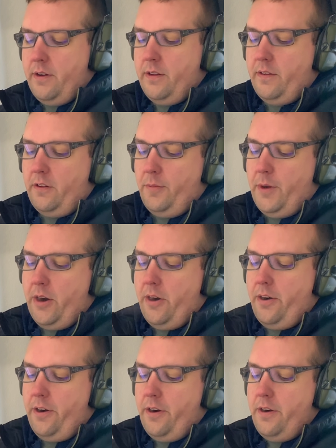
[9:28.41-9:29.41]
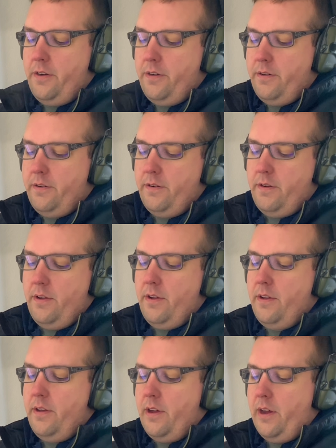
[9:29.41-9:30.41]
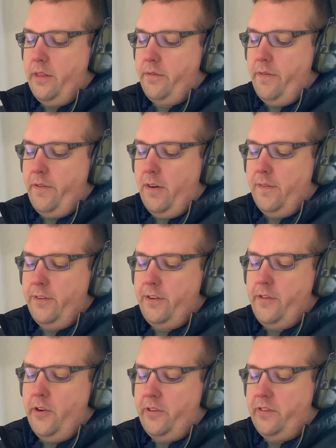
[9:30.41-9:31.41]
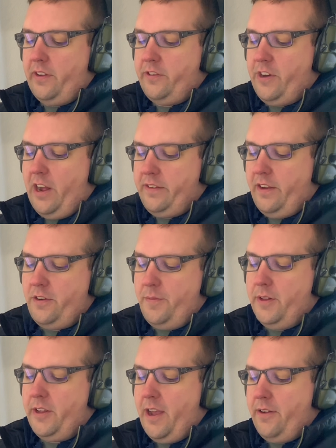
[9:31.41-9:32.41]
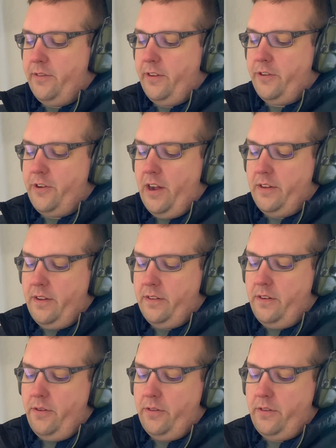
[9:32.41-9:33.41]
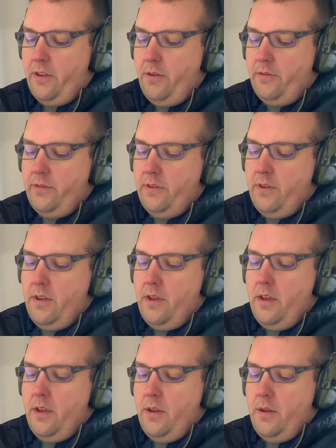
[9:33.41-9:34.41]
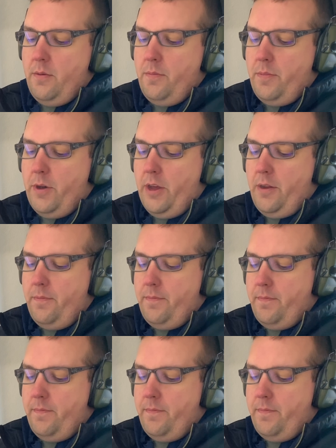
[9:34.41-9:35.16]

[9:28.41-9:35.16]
It's a little bit harder on the revolvers. Even though it's 6 shots, I should be able to count 6 shots. That's no excuse. And